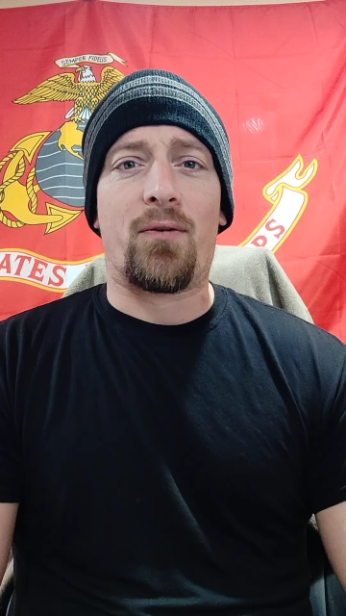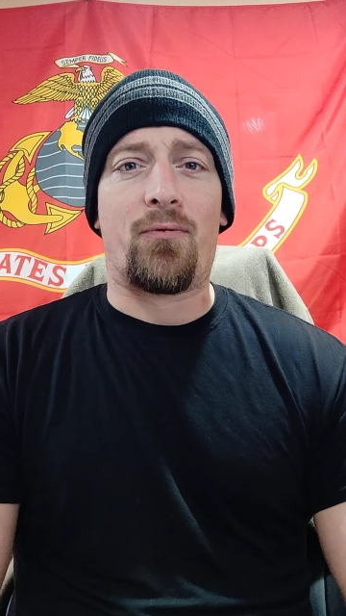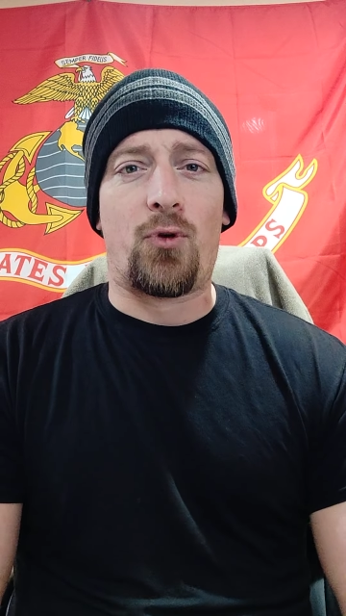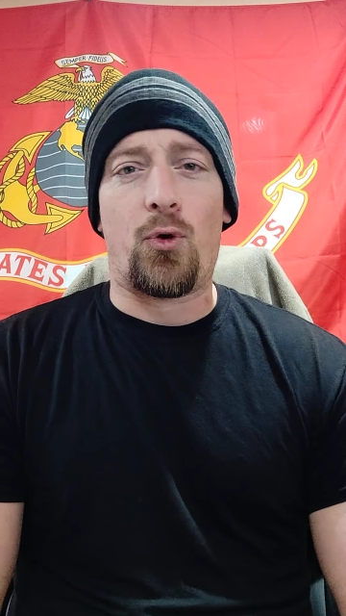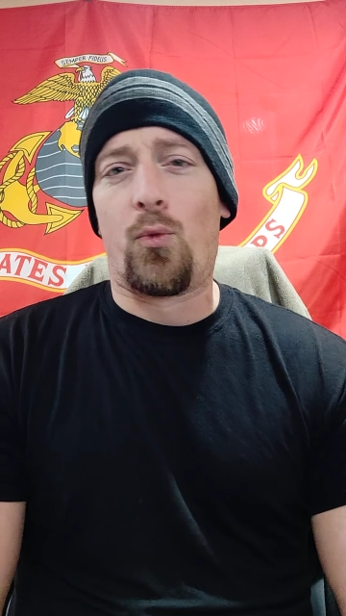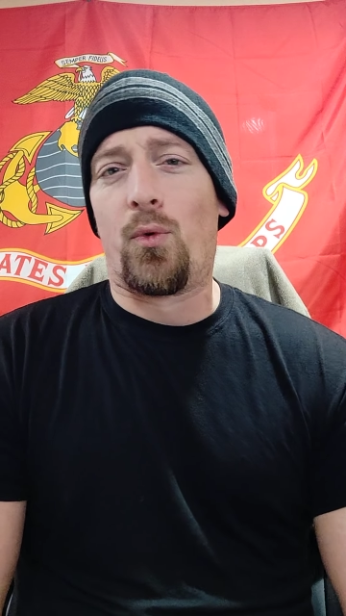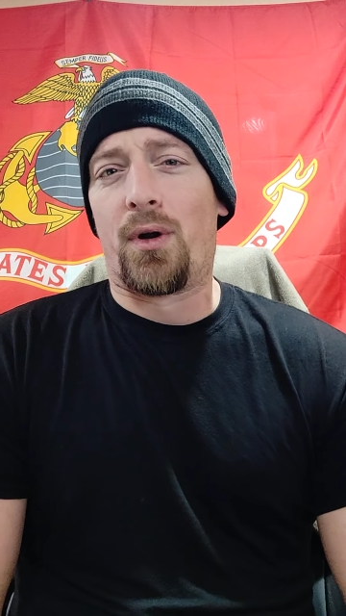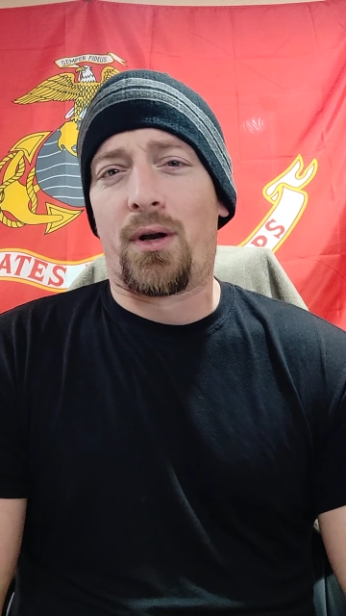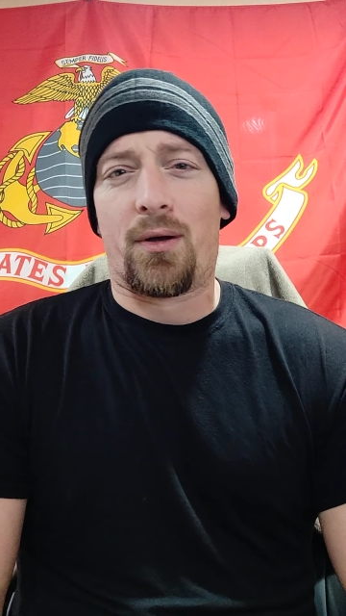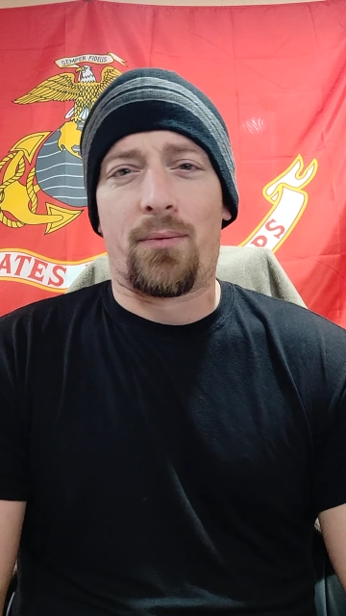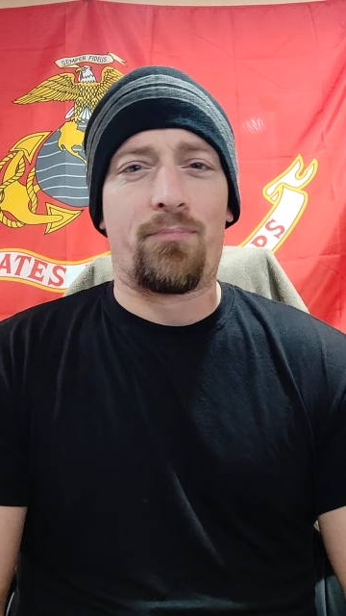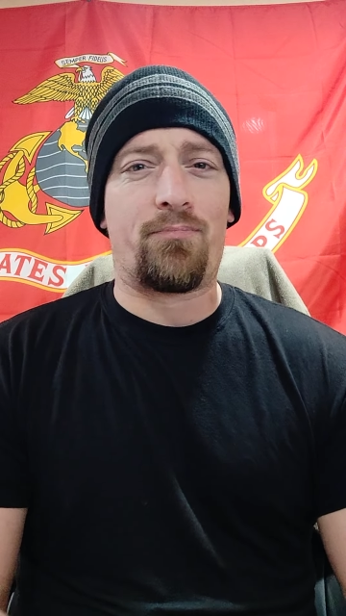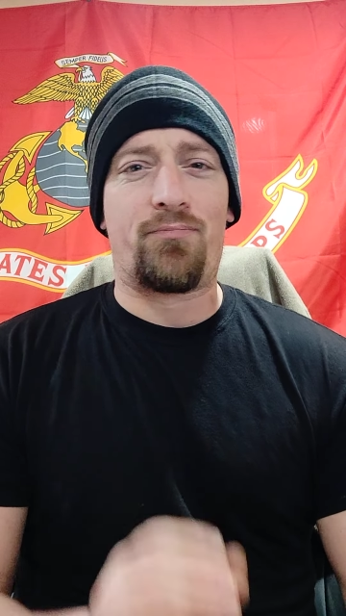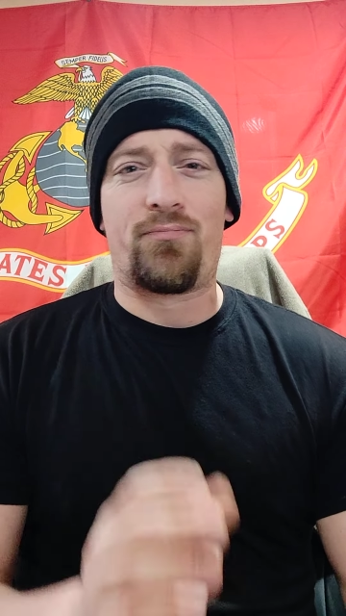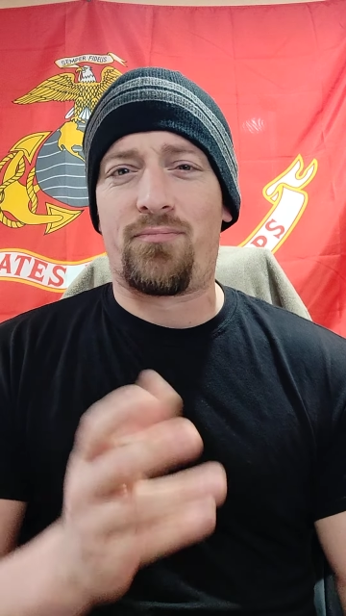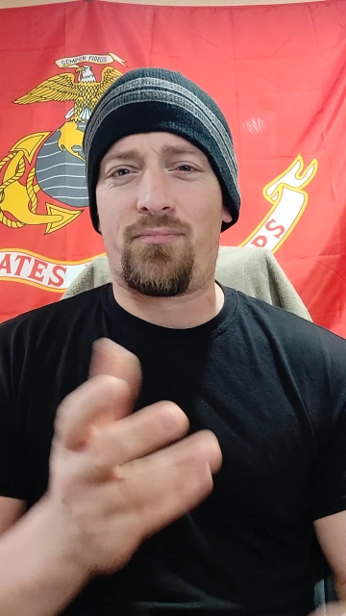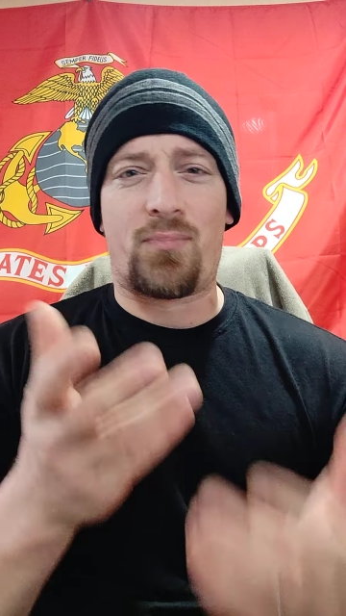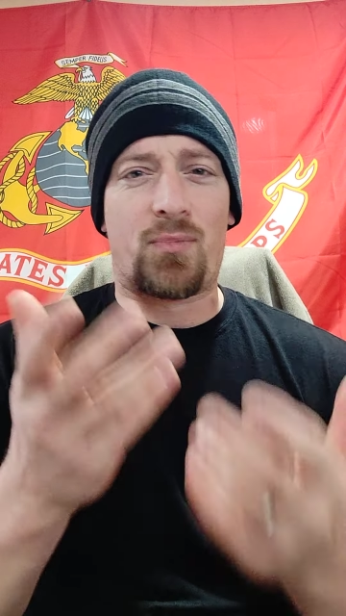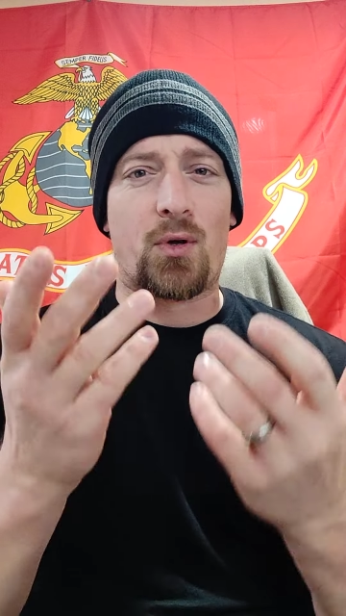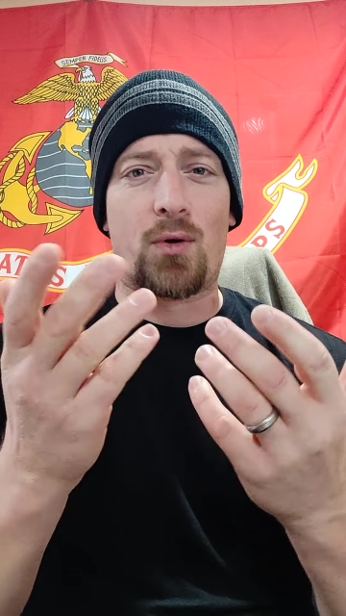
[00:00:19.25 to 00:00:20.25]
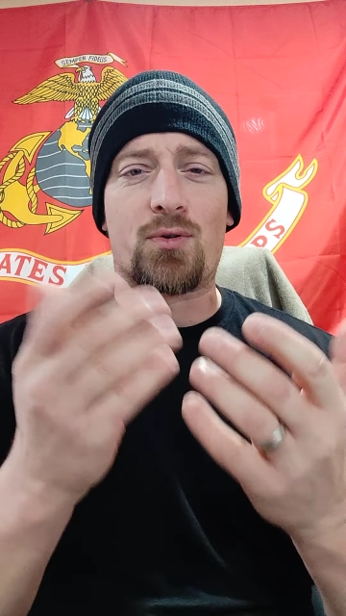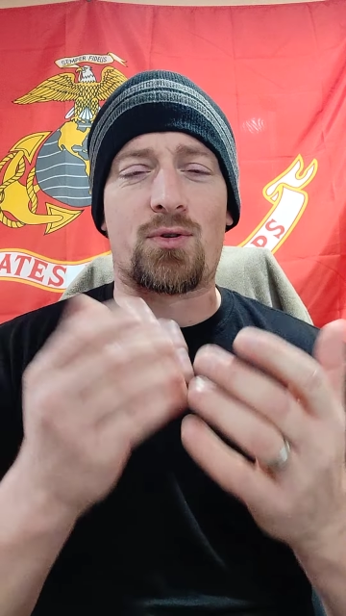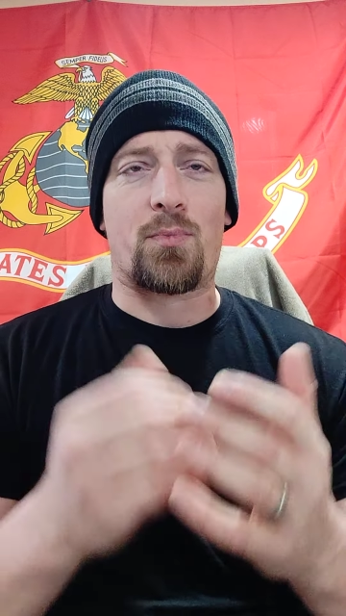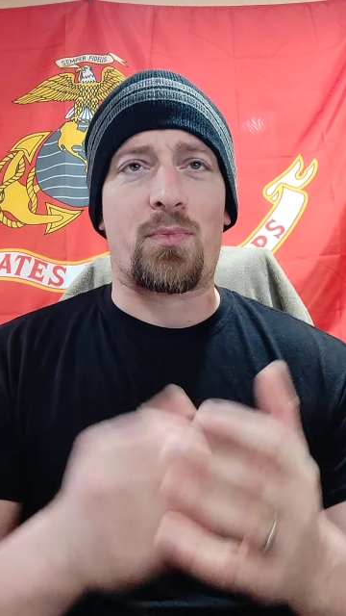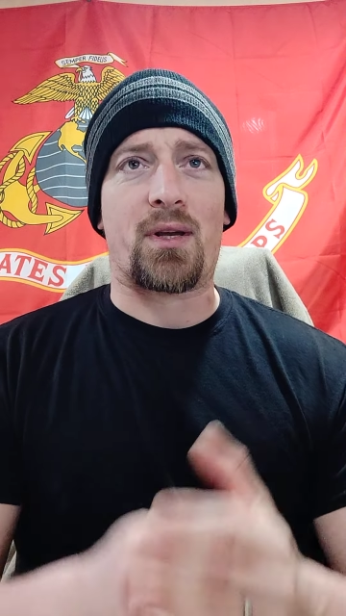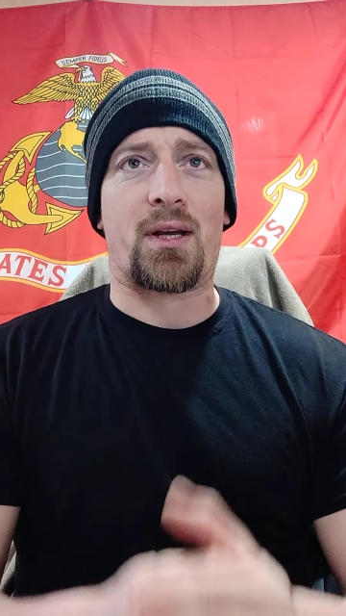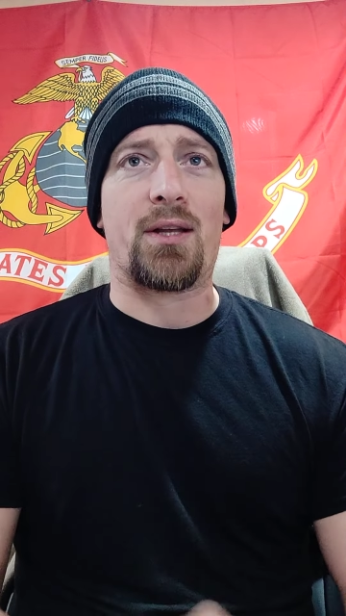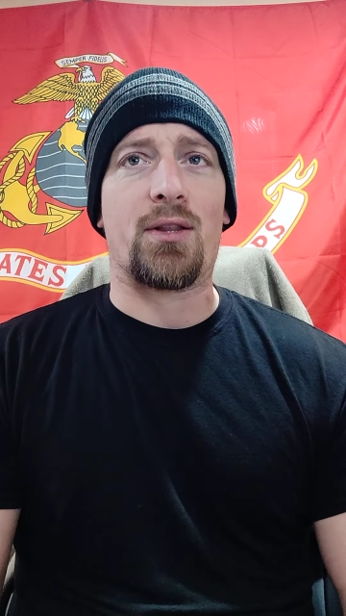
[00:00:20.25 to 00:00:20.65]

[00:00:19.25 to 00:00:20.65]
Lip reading: If you want to throw something